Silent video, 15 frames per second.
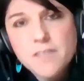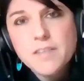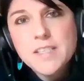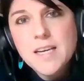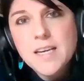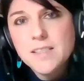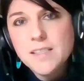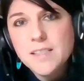
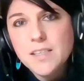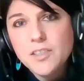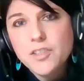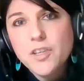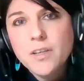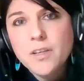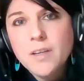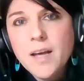fantastic,
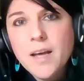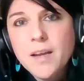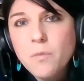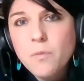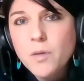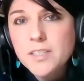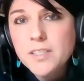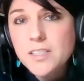Sean. And I
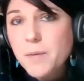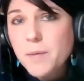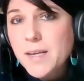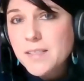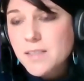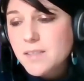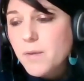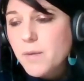wanted to
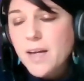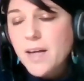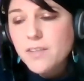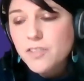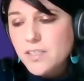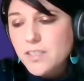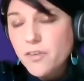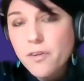ask as well,
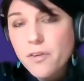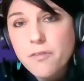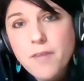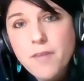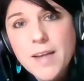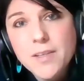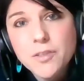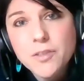just on a
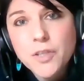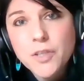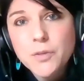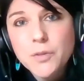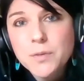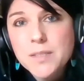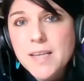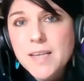final
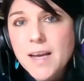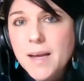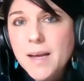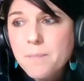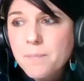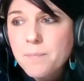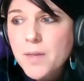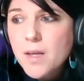note,
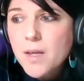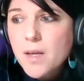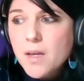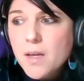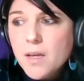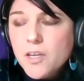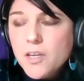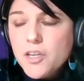
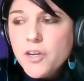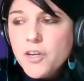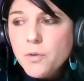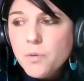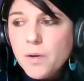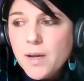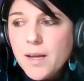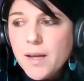you
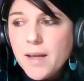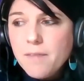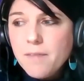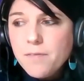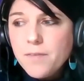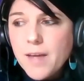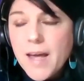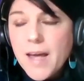know,
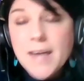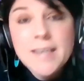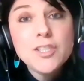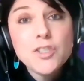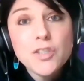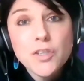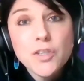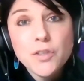if any
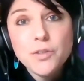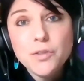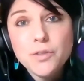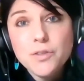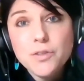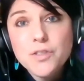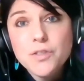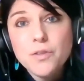
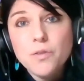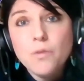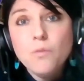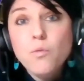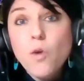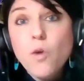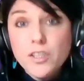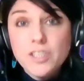schools
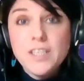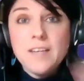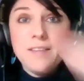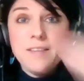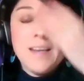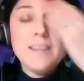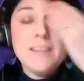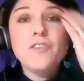watching
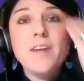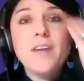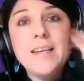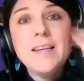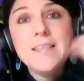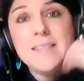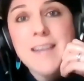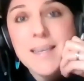this, or
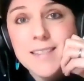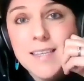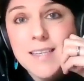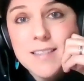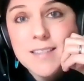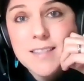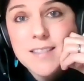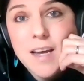any
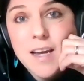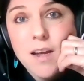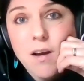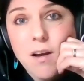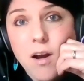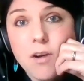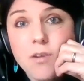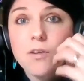settings that
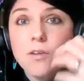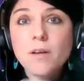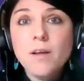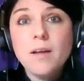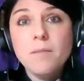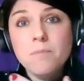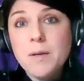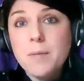are
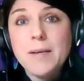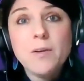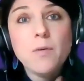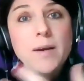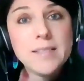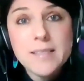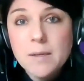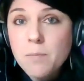maybe
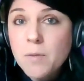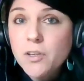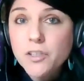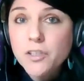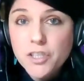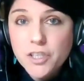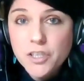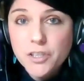quite
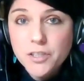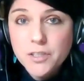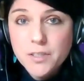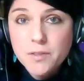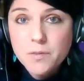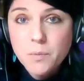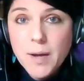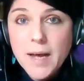similar to yours
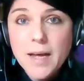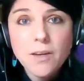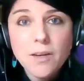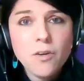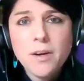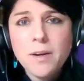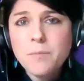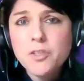as well,
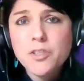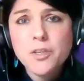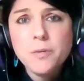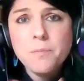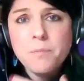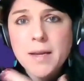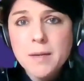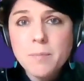or I'm sure
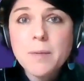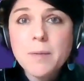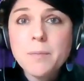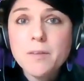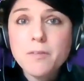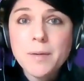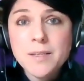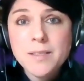many
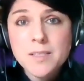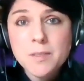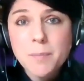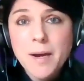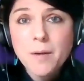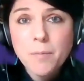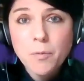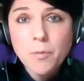people have been
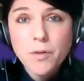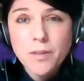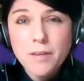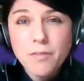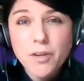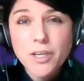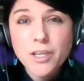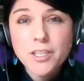inspired by what
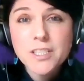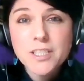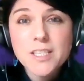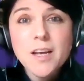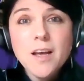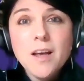they've heard,